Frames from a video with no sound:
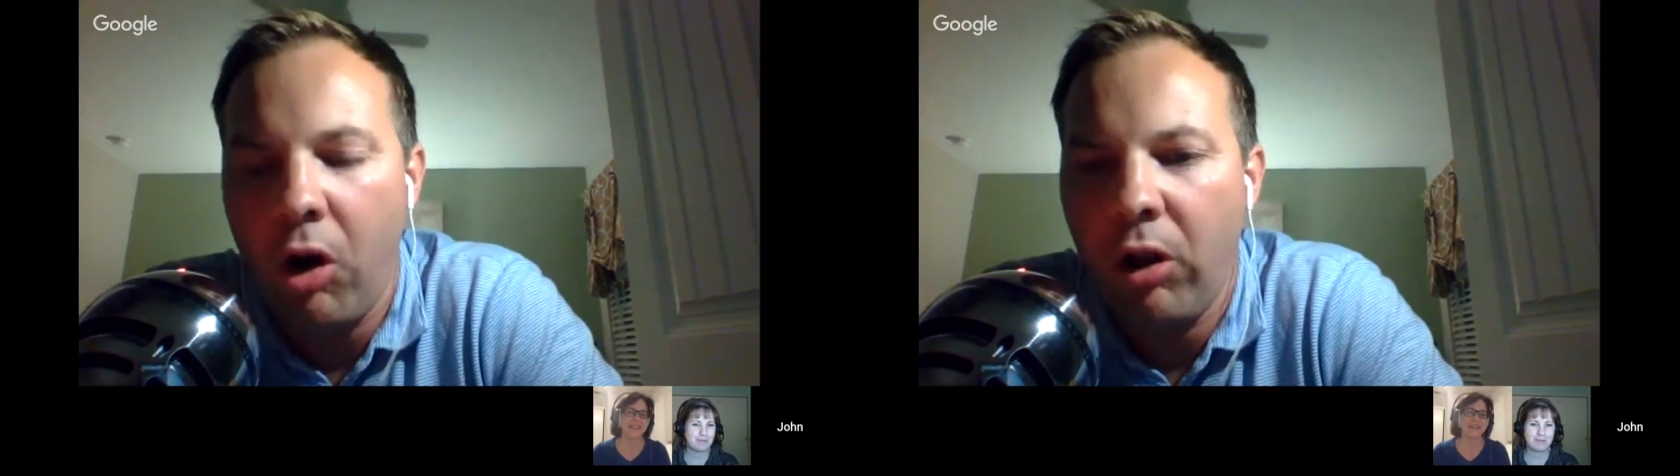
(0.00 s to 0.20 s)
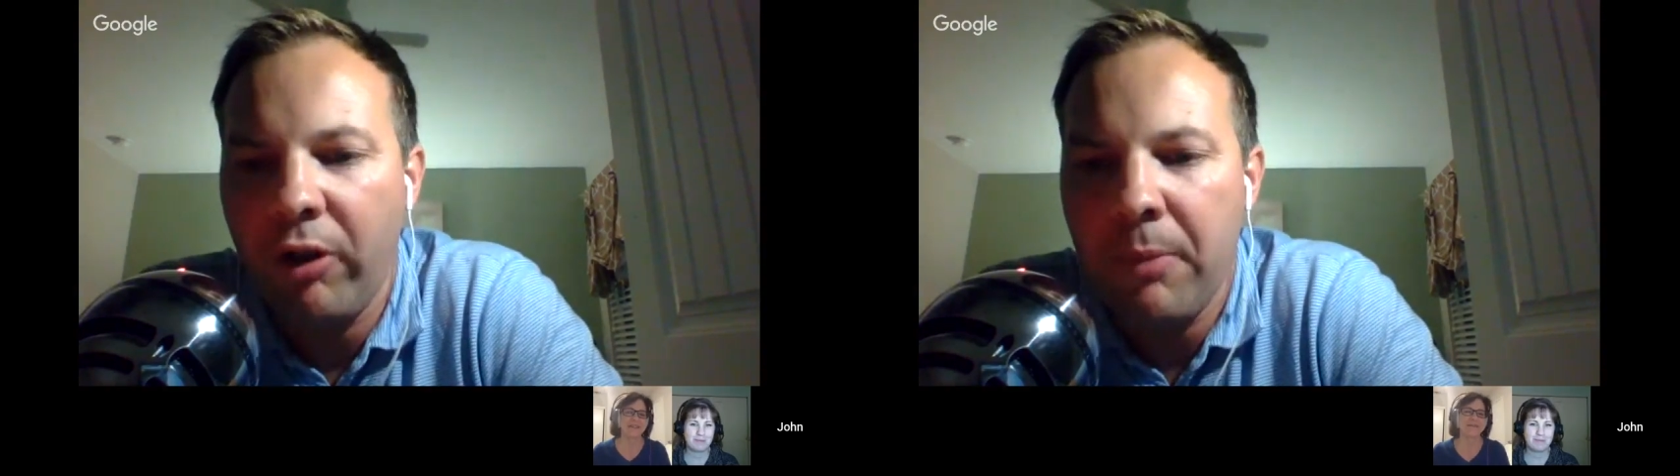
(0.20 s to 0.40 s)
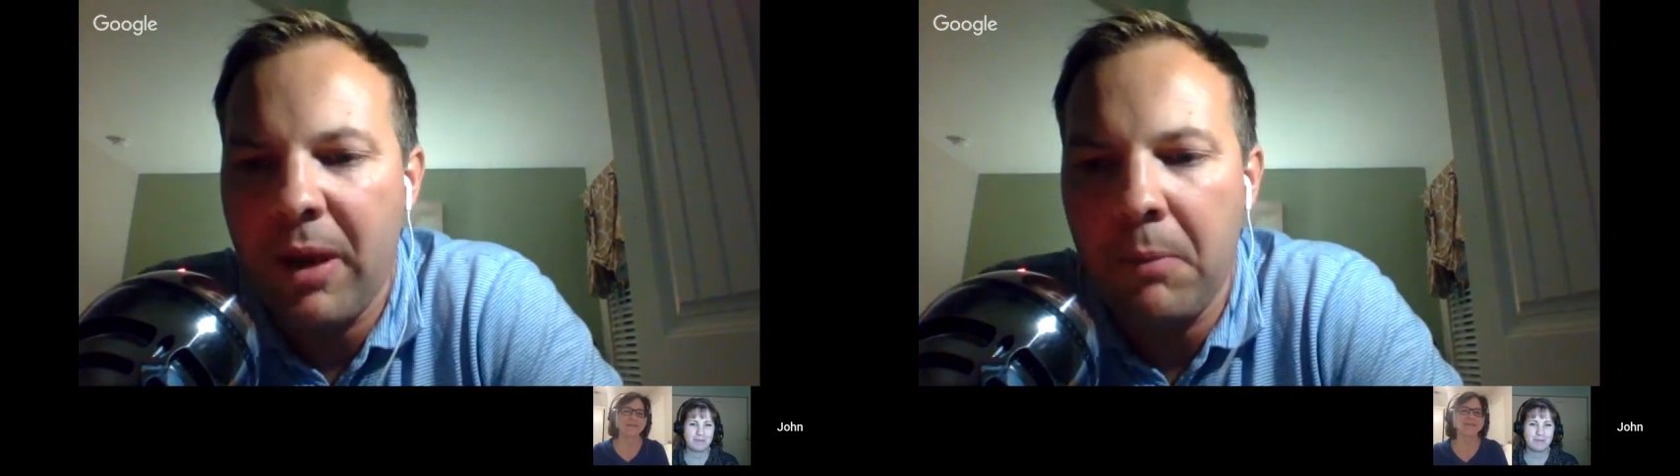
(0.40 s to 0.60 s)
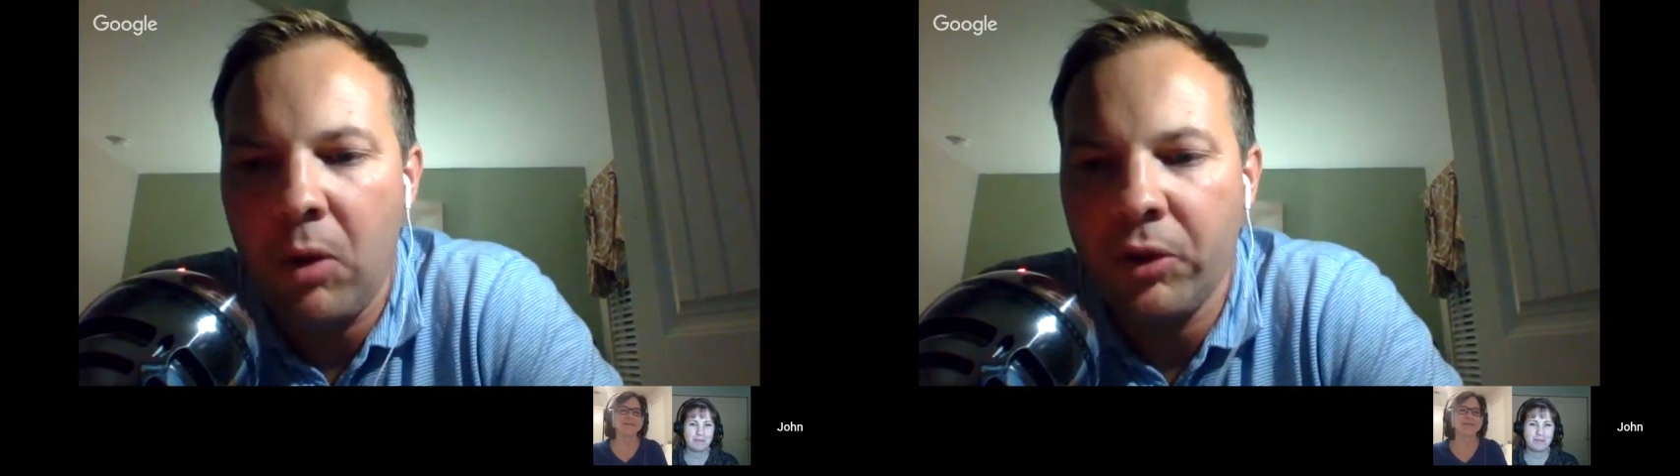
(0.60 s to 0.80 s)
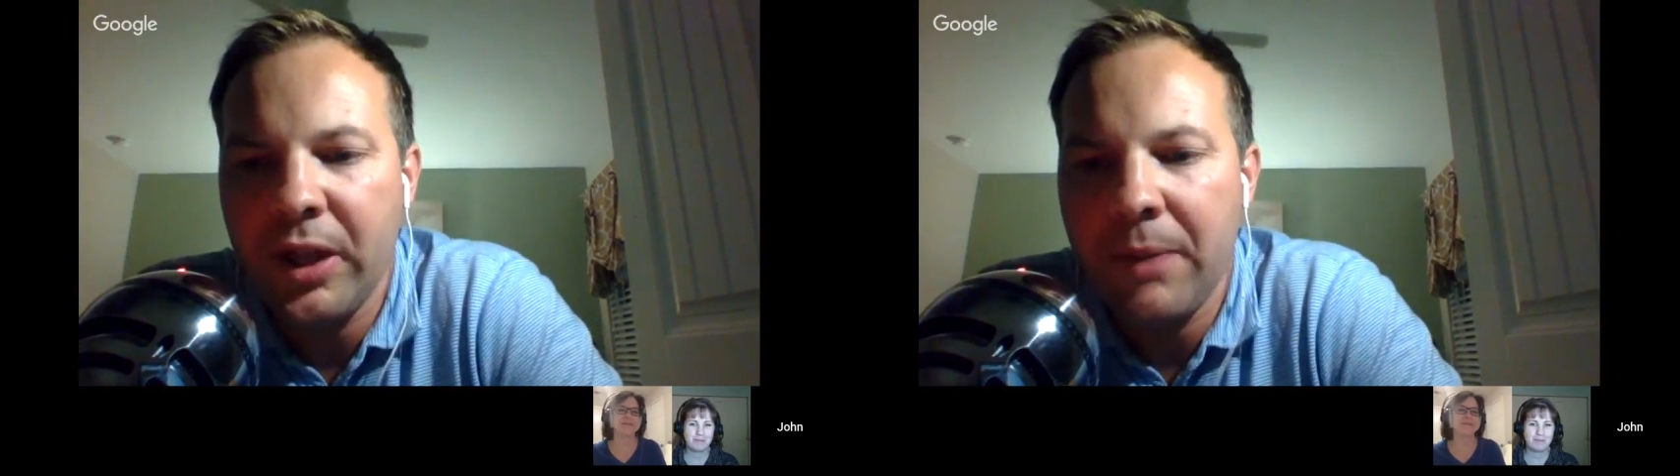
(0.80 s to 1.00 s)
all of my
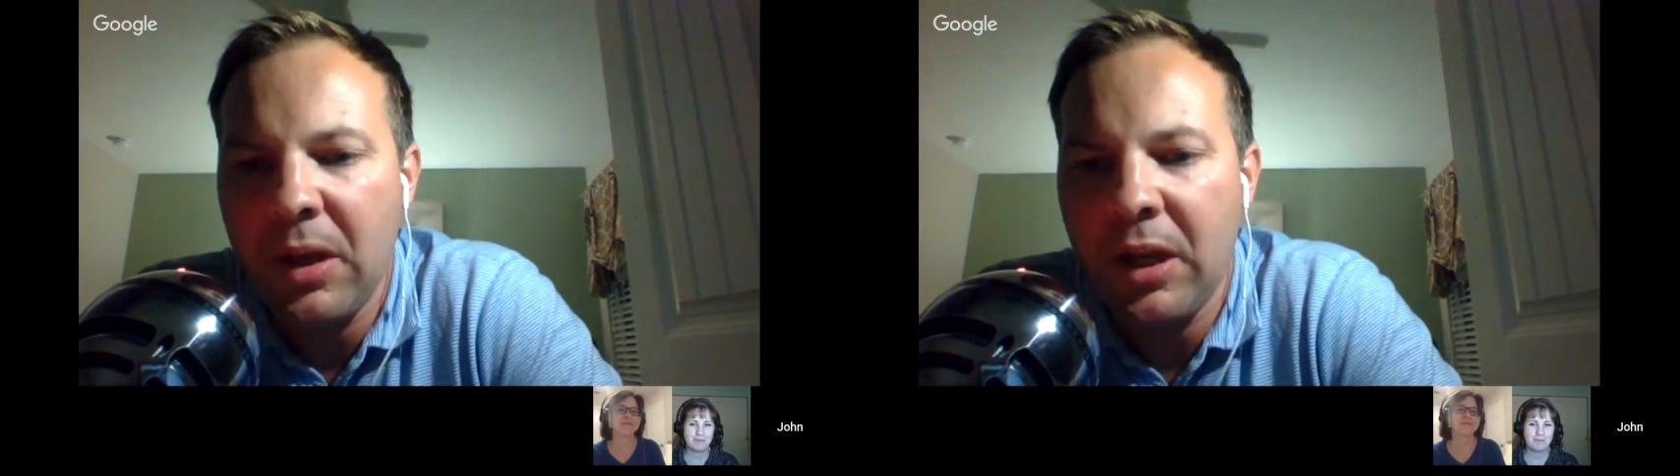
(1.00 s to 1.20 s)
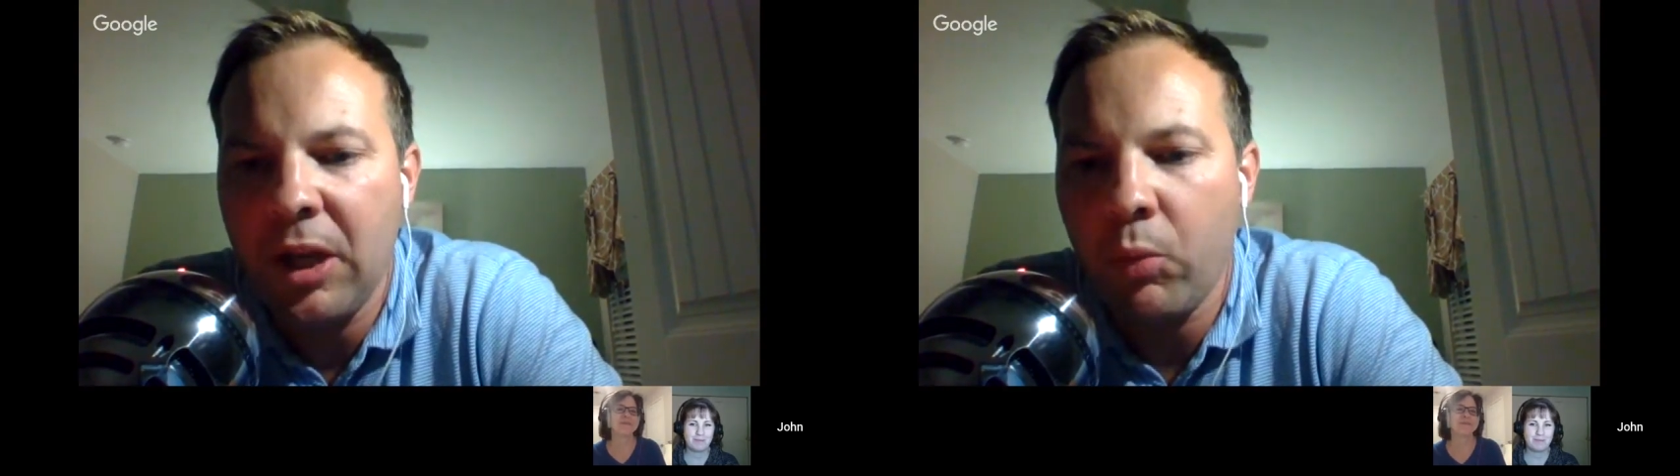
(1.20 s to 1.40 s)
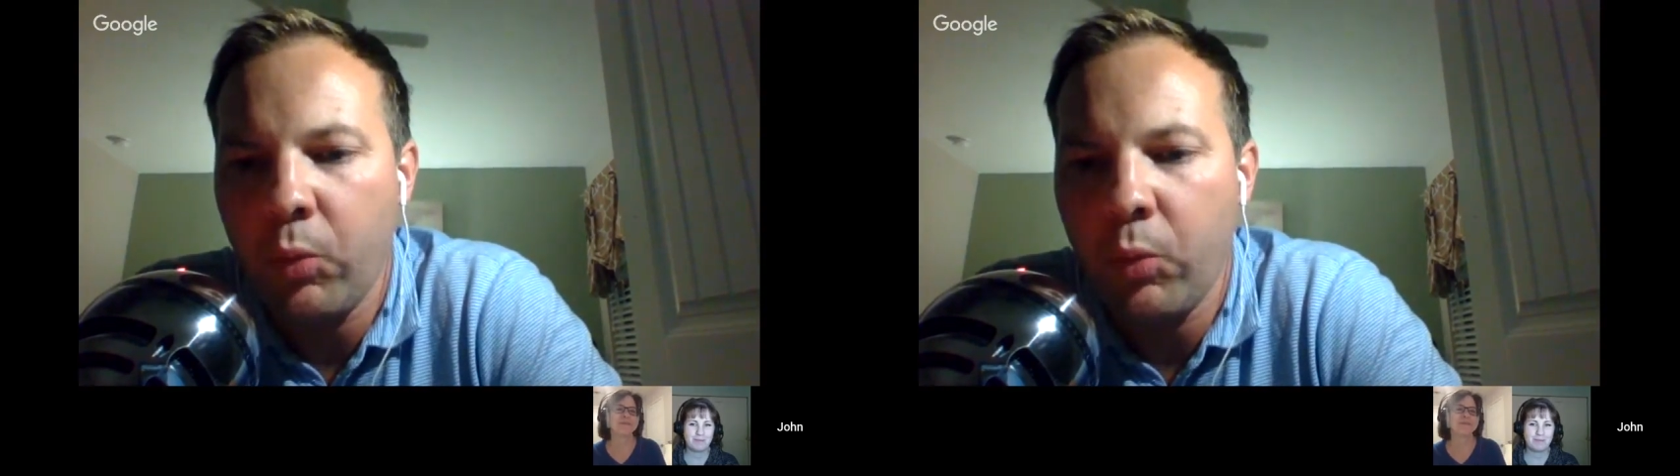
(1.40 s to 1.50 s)
multimedia